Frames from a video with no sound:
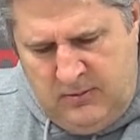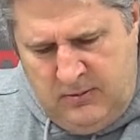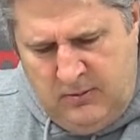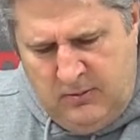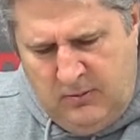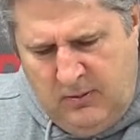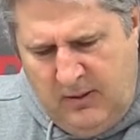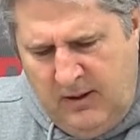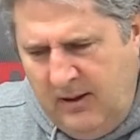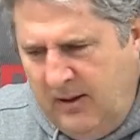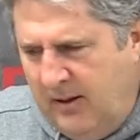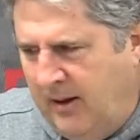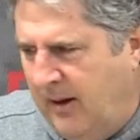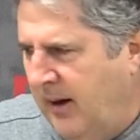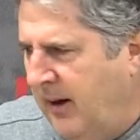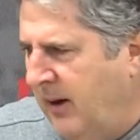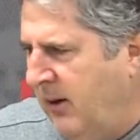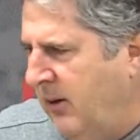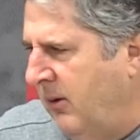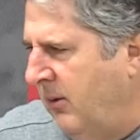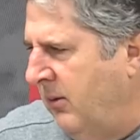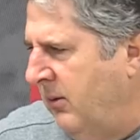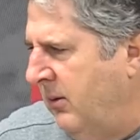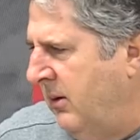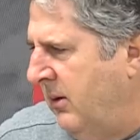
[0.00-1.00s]
right
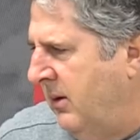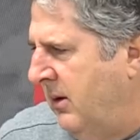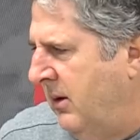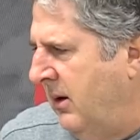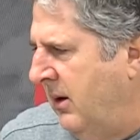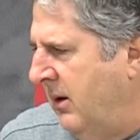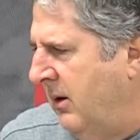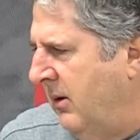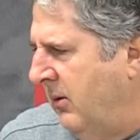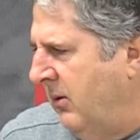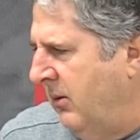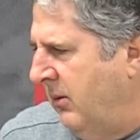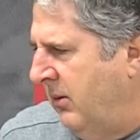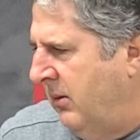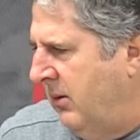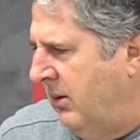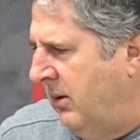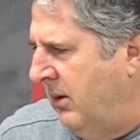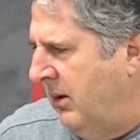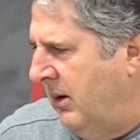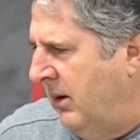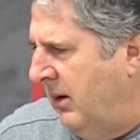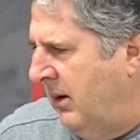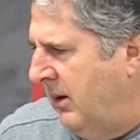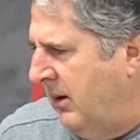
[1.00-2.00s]
now, you
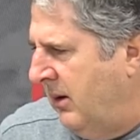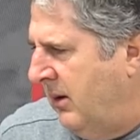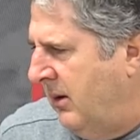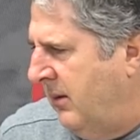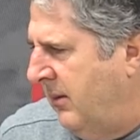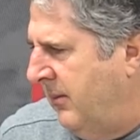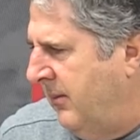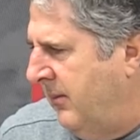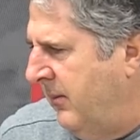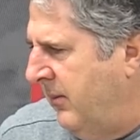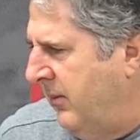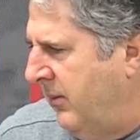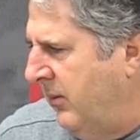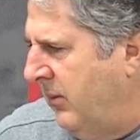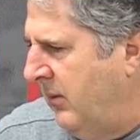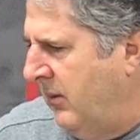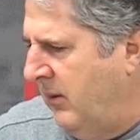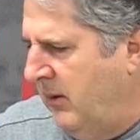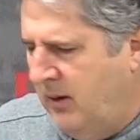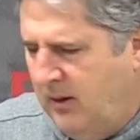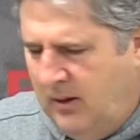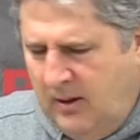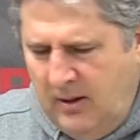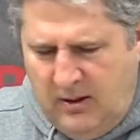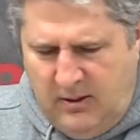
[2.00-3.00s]
know,
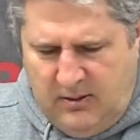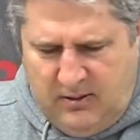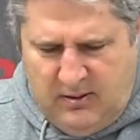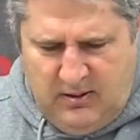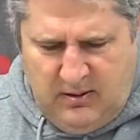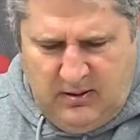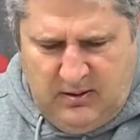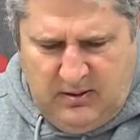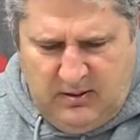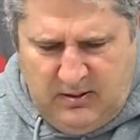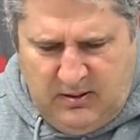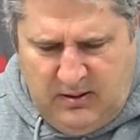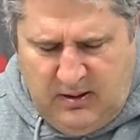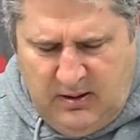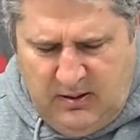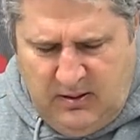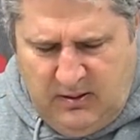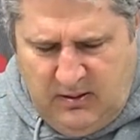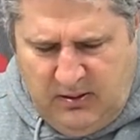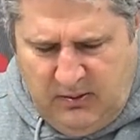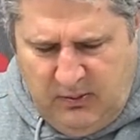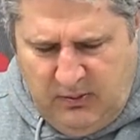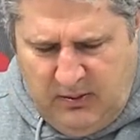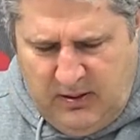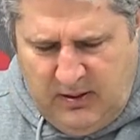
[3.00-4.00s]
you got kind
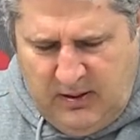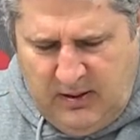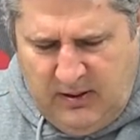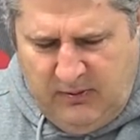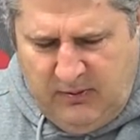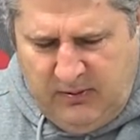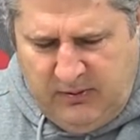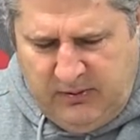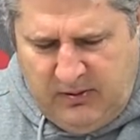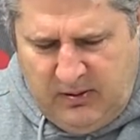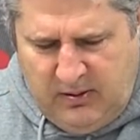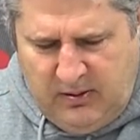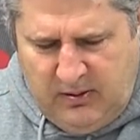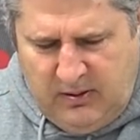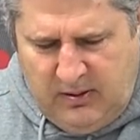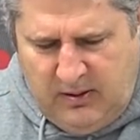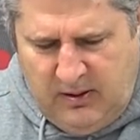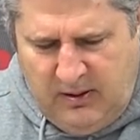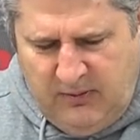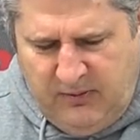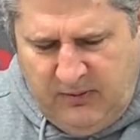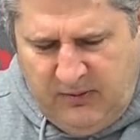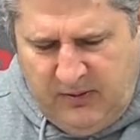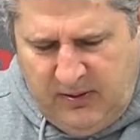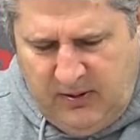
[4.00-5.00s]
of three levels on
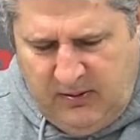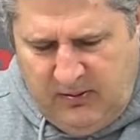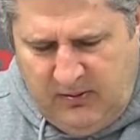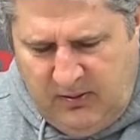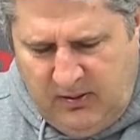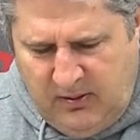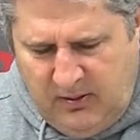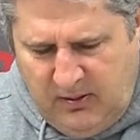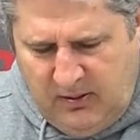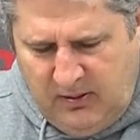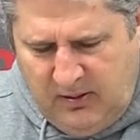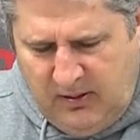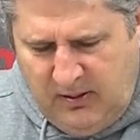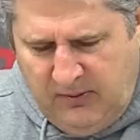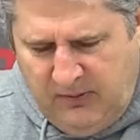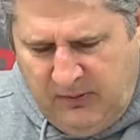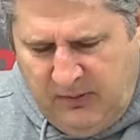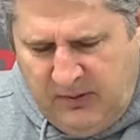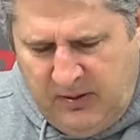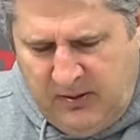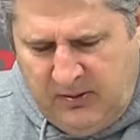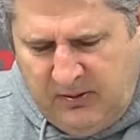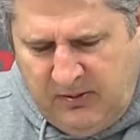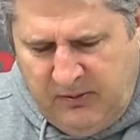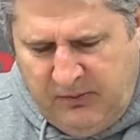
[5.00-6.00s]
defense, the
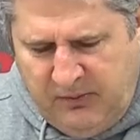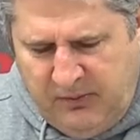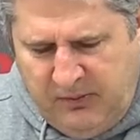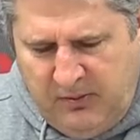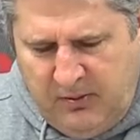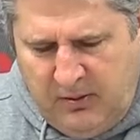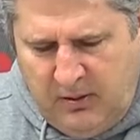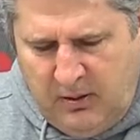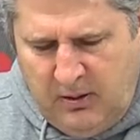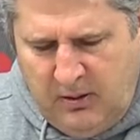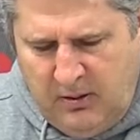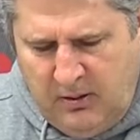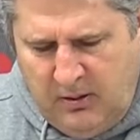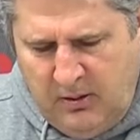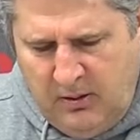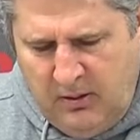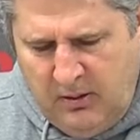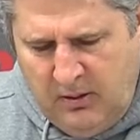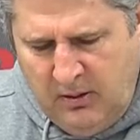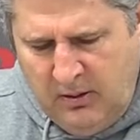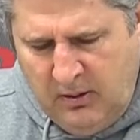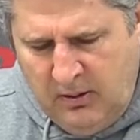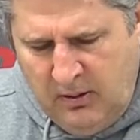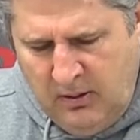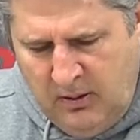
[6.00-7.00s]
defensive front,
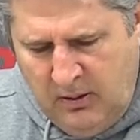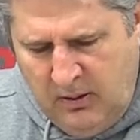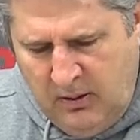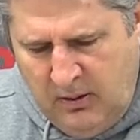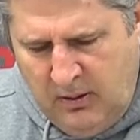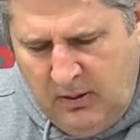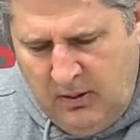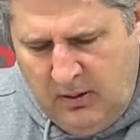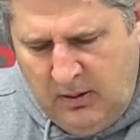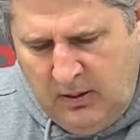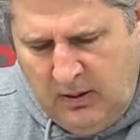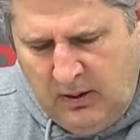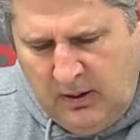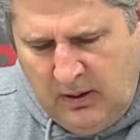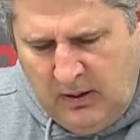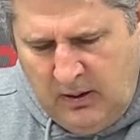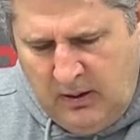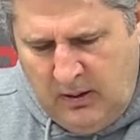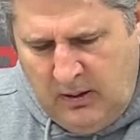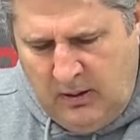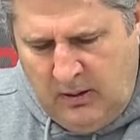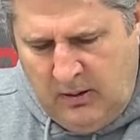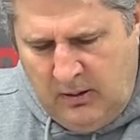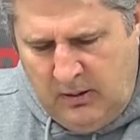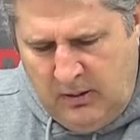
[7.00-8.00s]

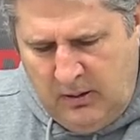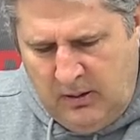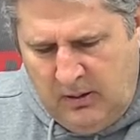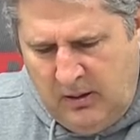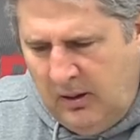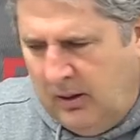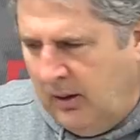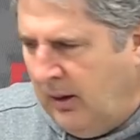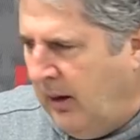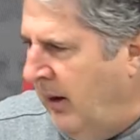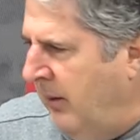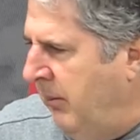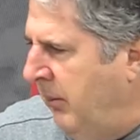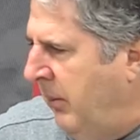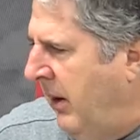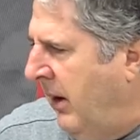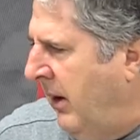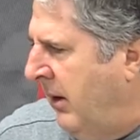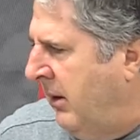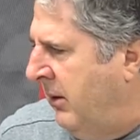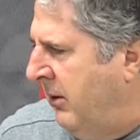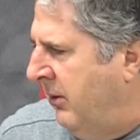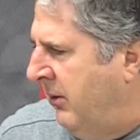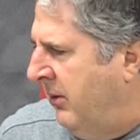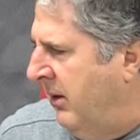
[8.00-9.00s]
the
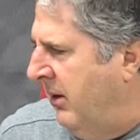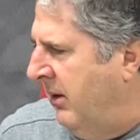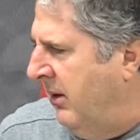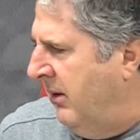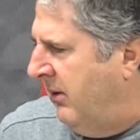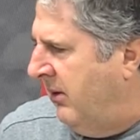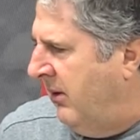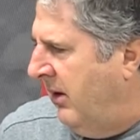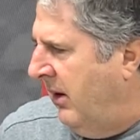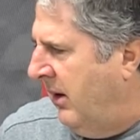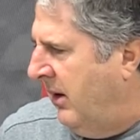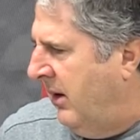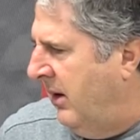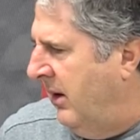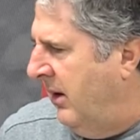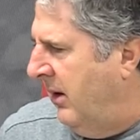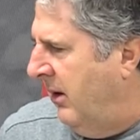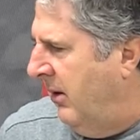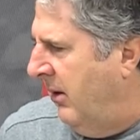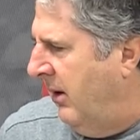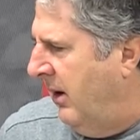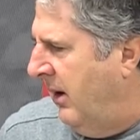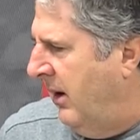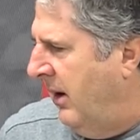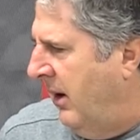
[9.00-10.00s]
linebackers in the
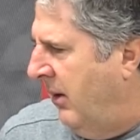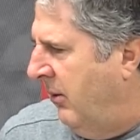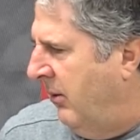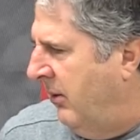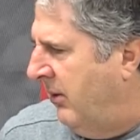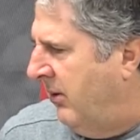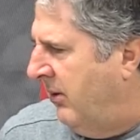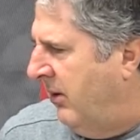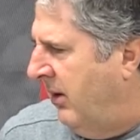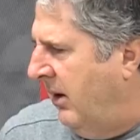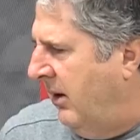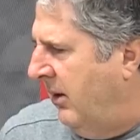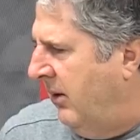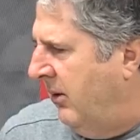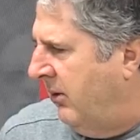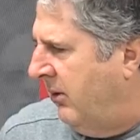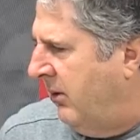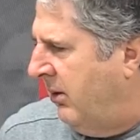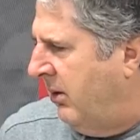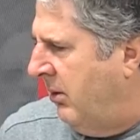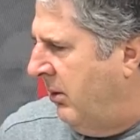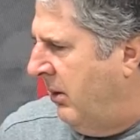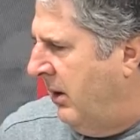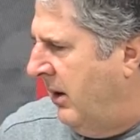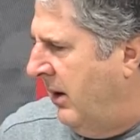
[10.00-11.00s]
secondary, and I would say those
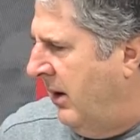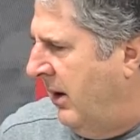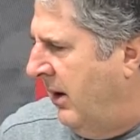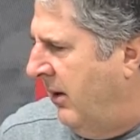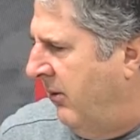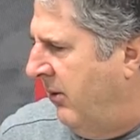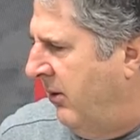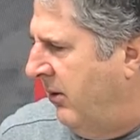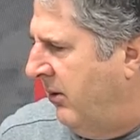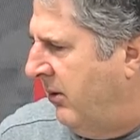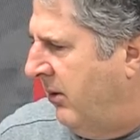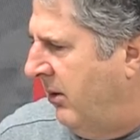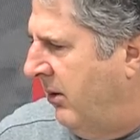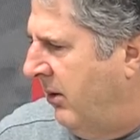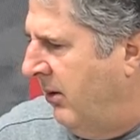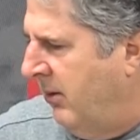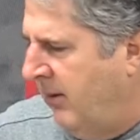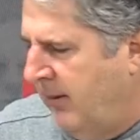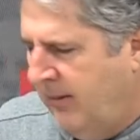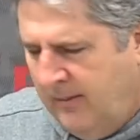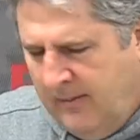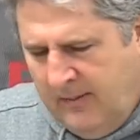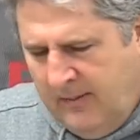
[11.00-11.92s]
three levels are